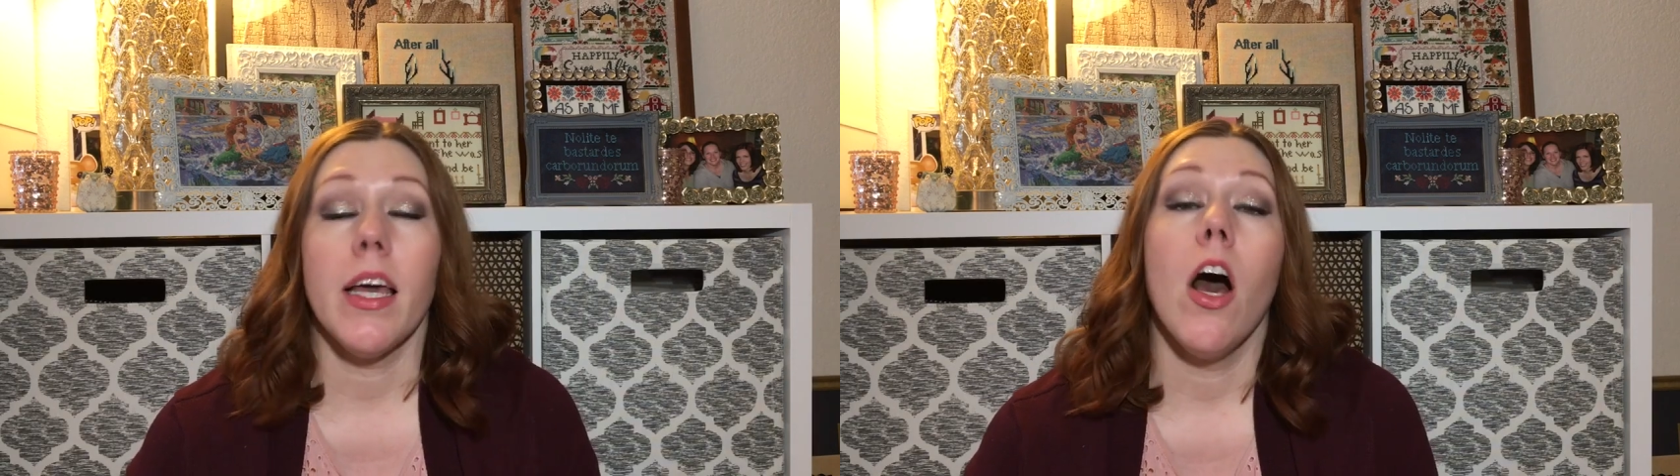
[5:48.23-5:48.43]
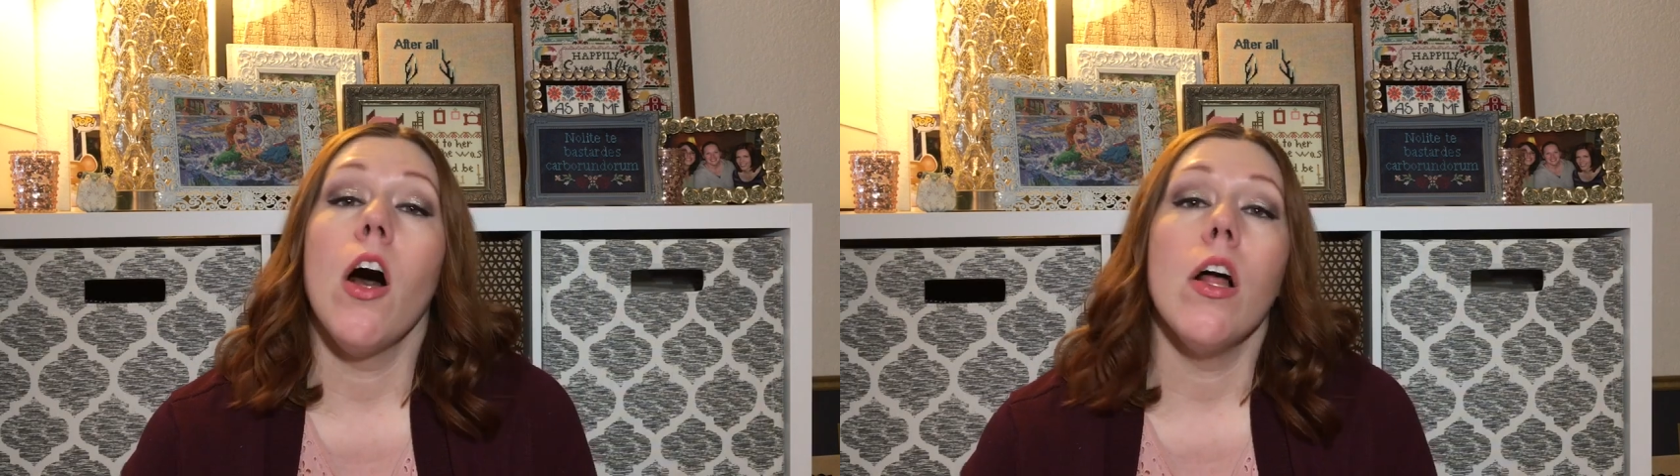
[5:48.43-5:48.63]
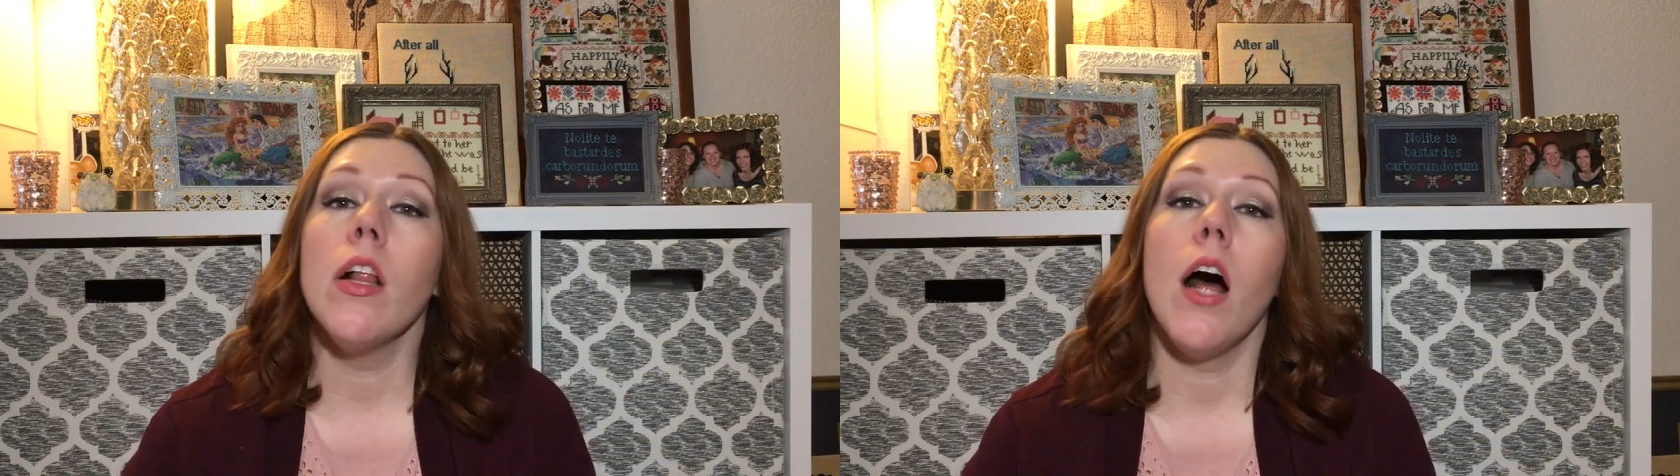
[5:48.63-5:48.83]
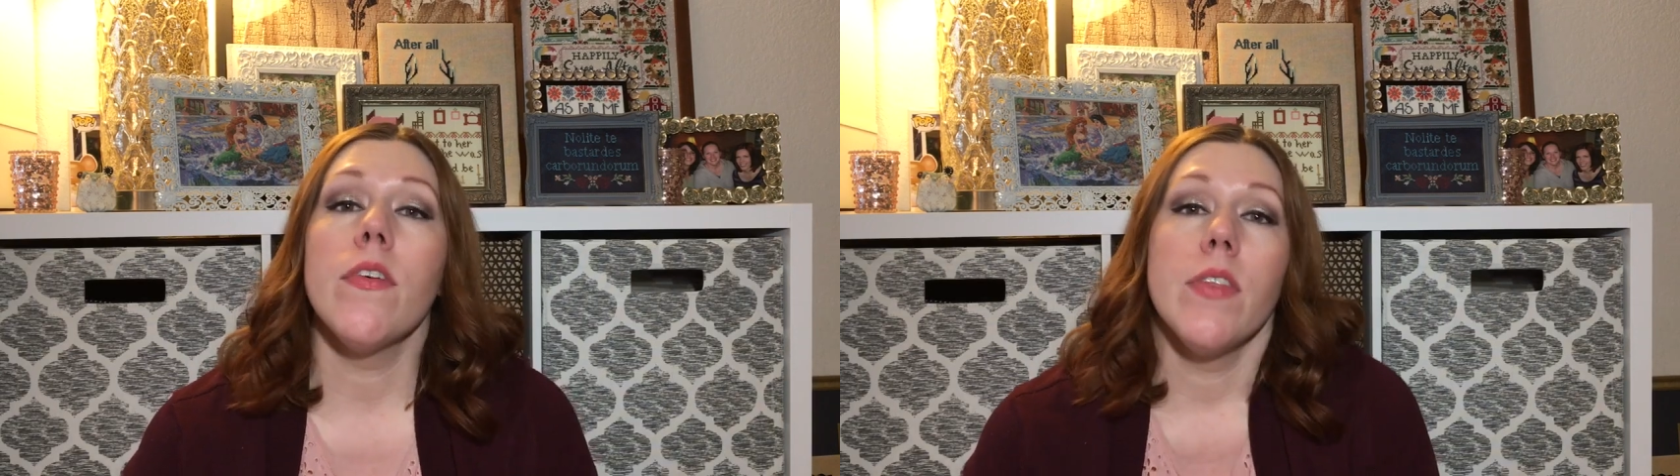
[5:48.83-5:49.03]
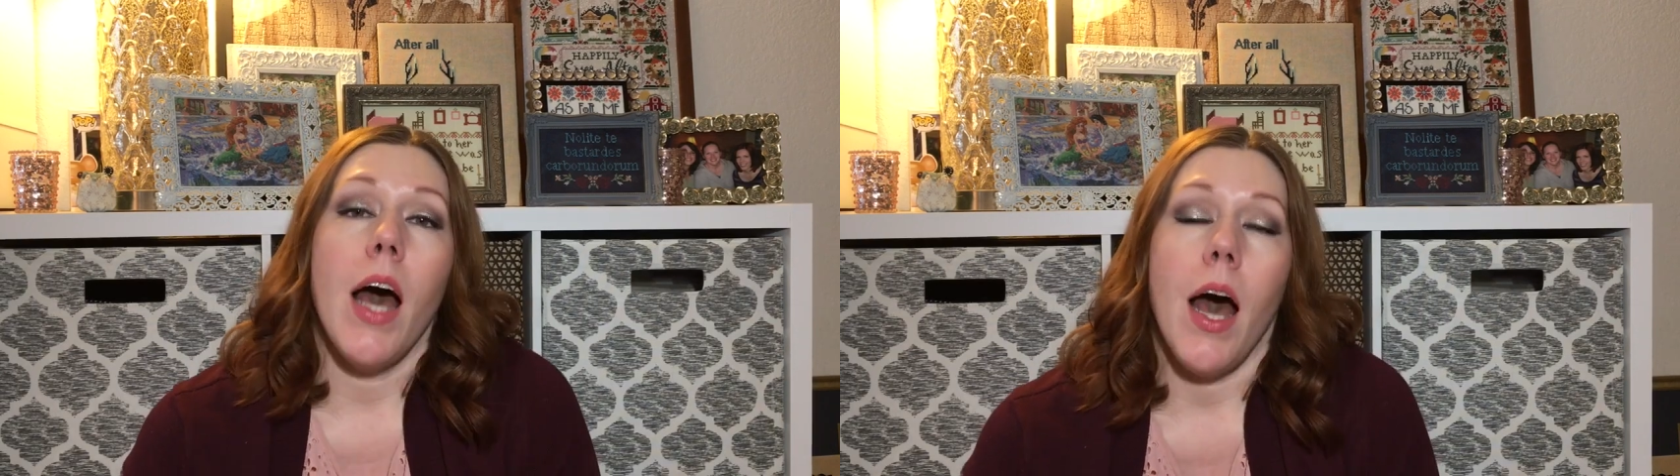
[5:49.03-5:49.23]
like all,
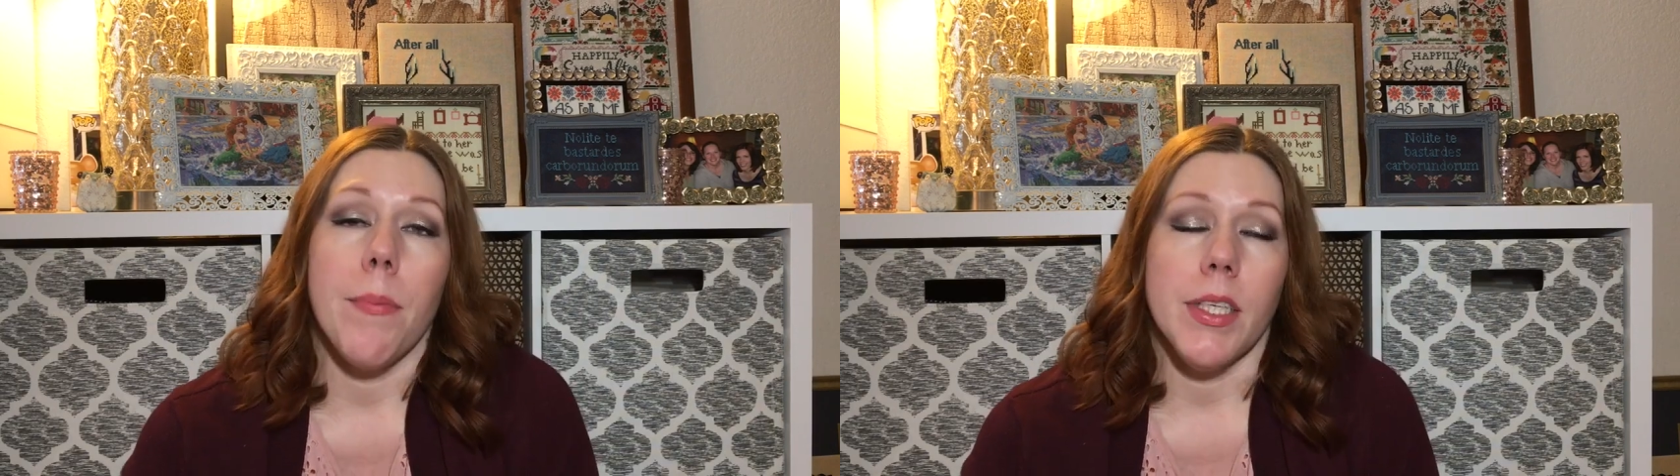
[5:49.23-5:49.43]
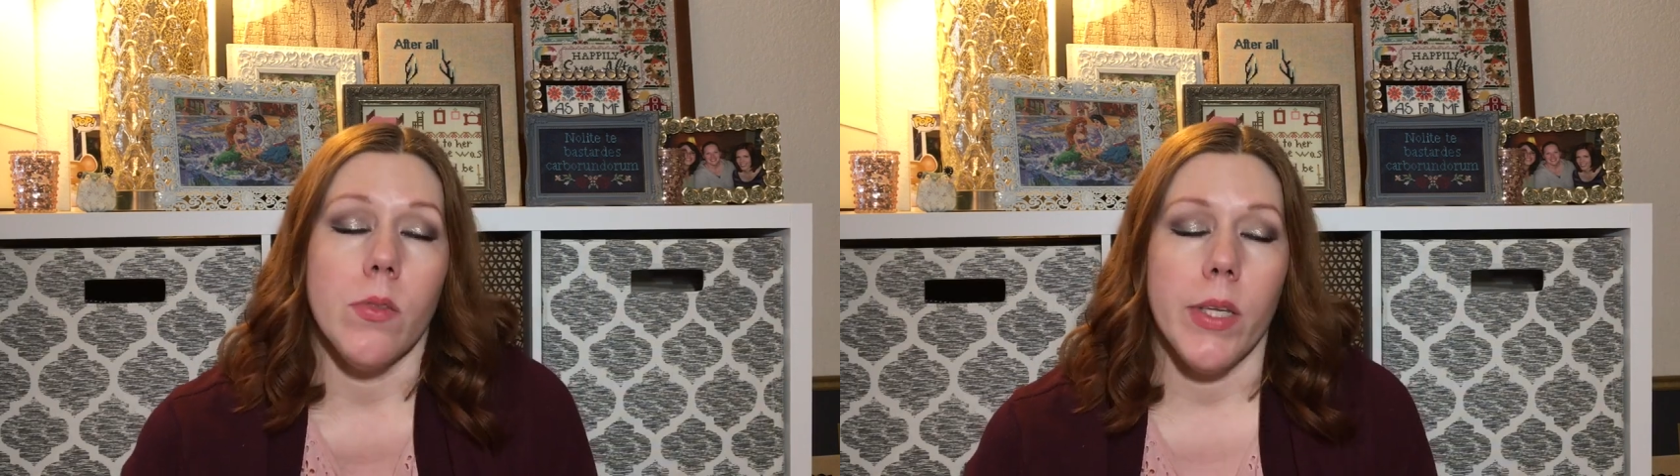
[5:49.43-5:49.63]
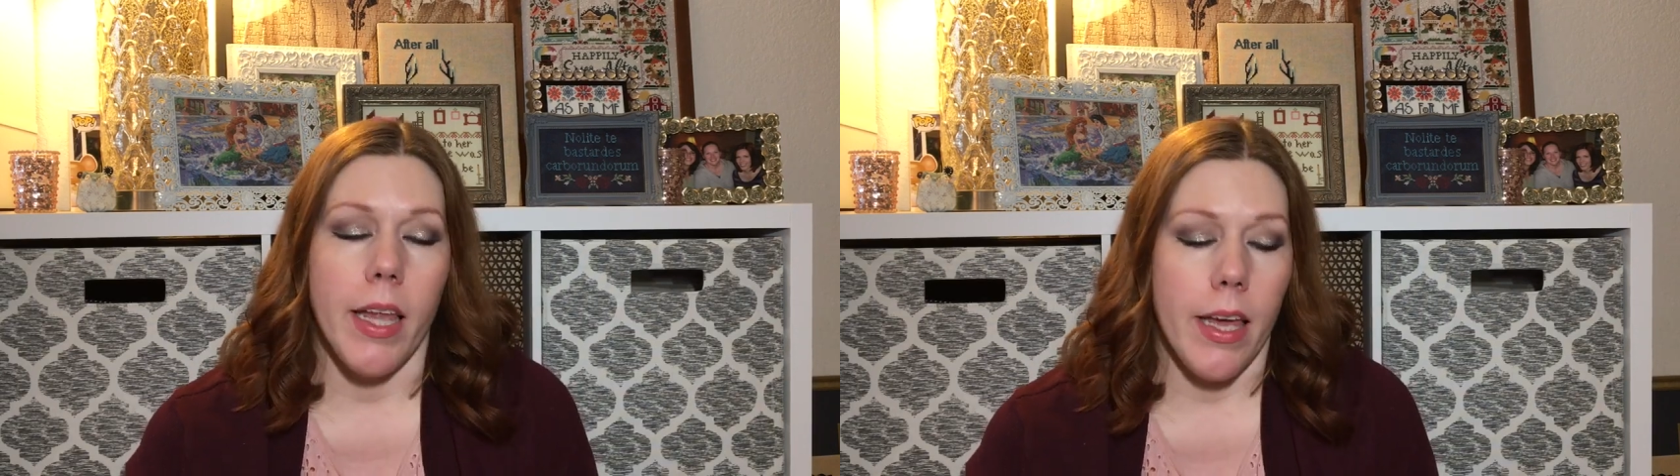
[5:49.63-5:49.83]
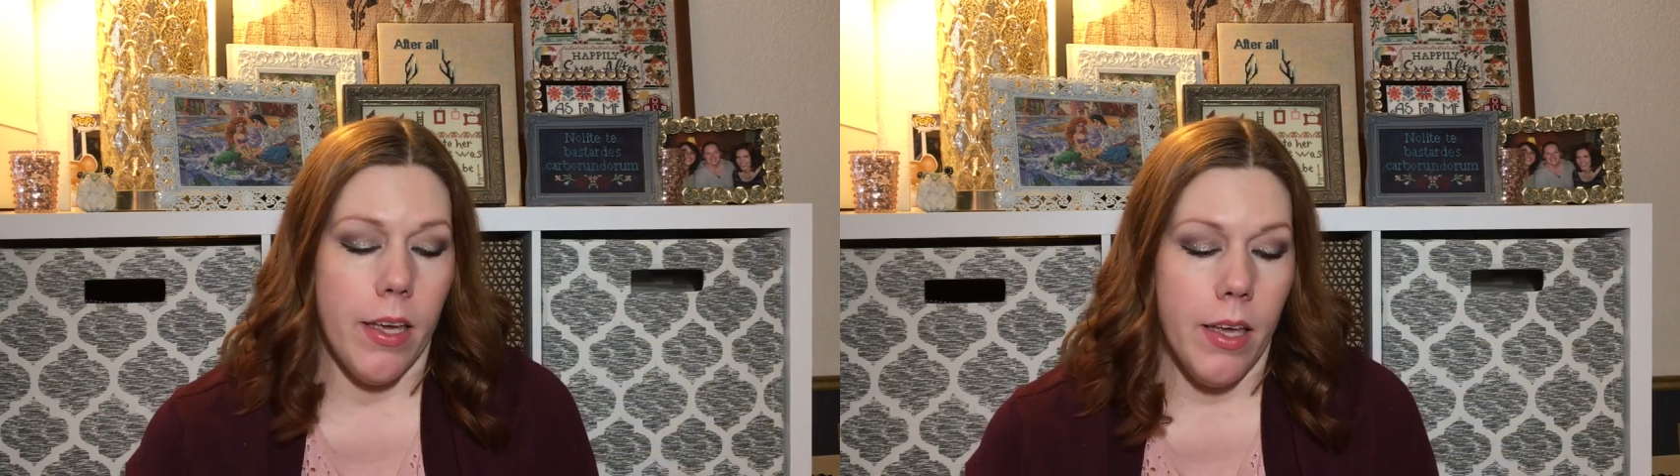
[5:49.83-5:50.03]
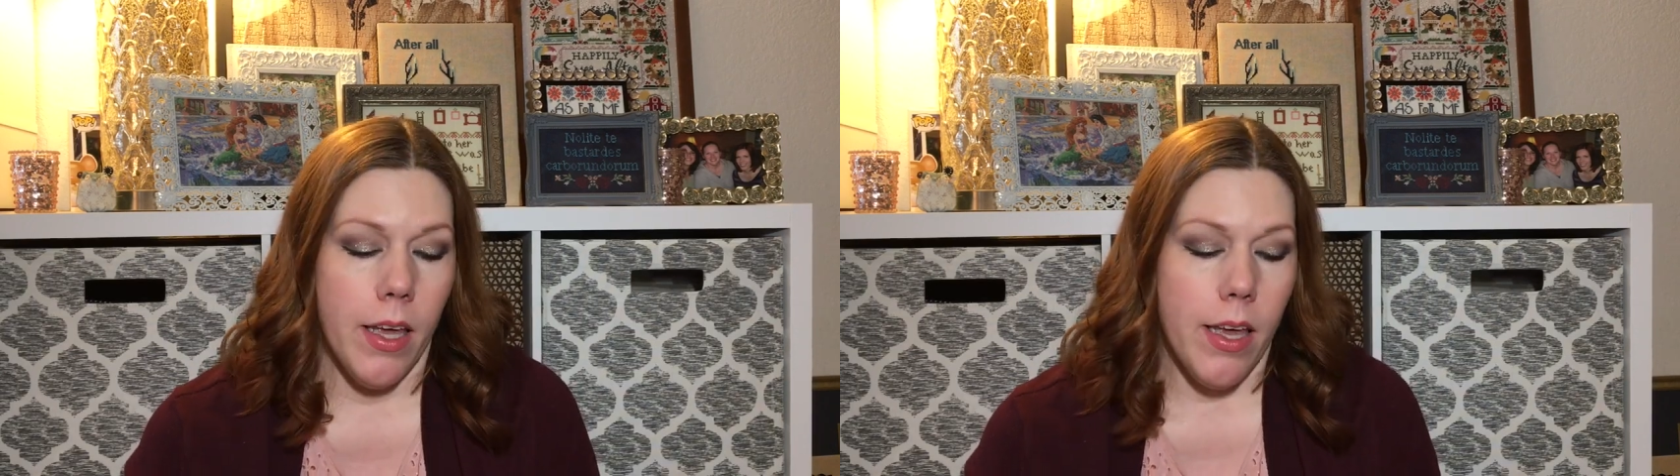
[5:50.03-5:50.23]
all of the hobbies we
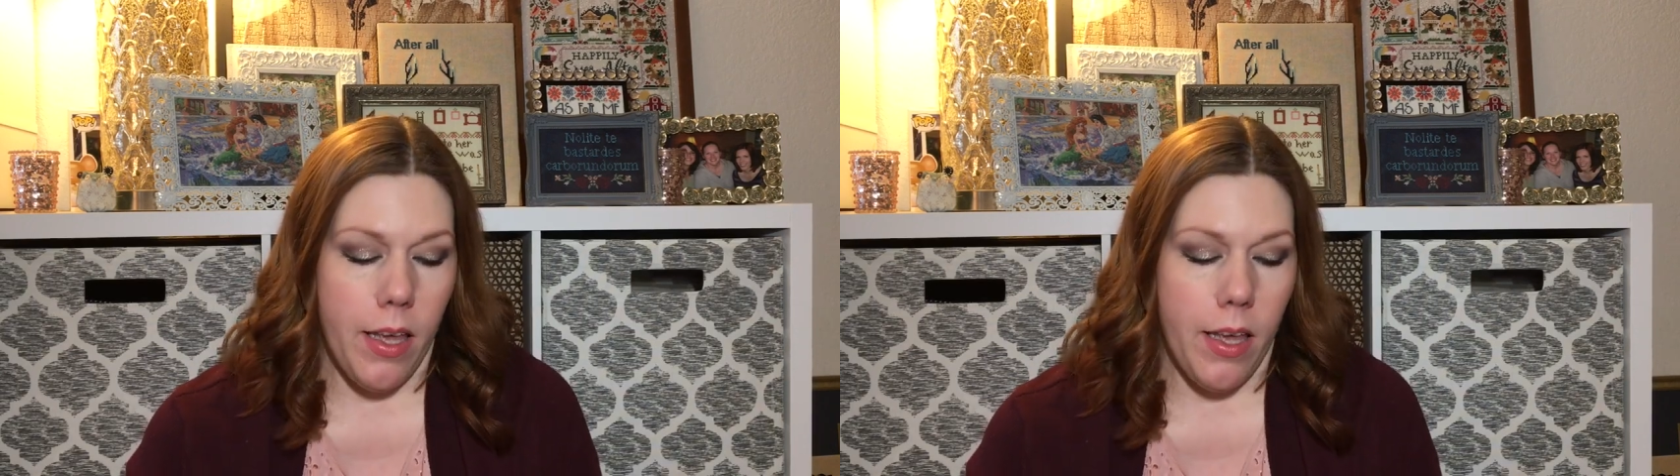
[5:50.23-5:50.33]
like.